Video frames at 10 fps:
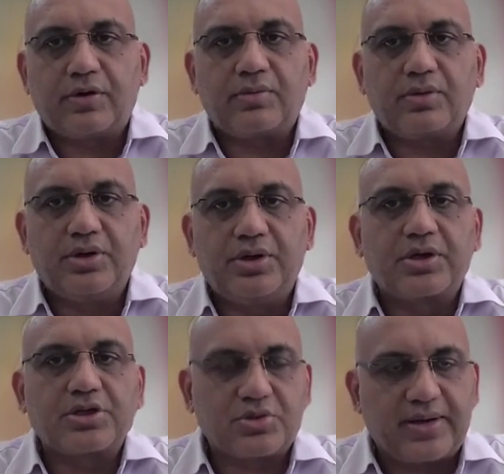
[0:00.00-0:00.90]
years
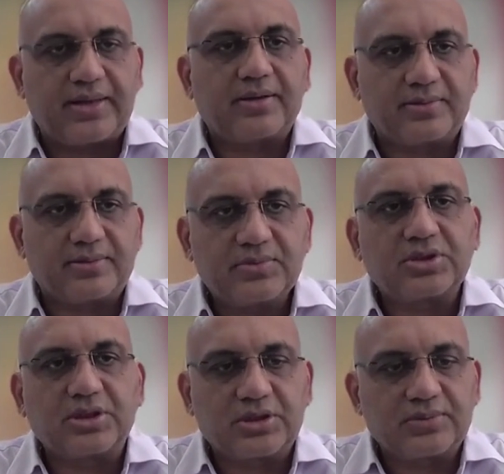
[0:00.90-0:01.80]
together.
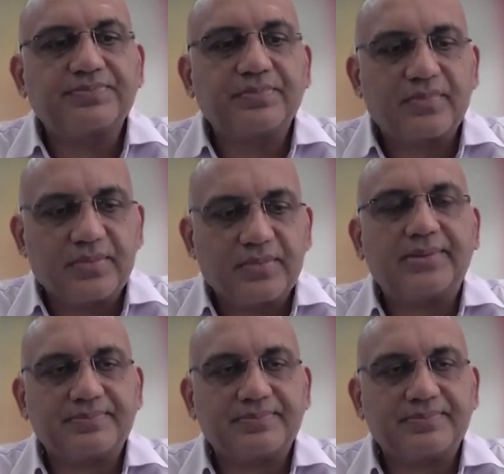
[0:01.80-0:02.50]
So yeah.